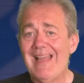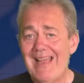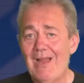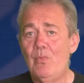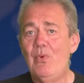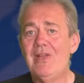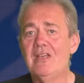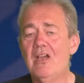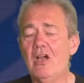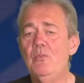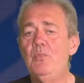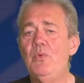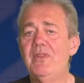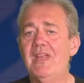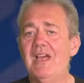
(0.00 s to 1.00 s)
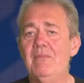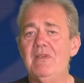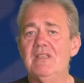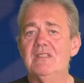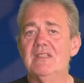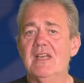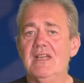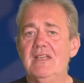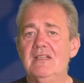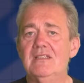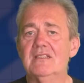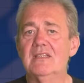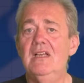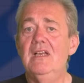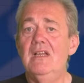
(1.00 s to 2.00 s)
how we cope with our
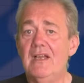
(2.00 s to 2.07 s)
mistakes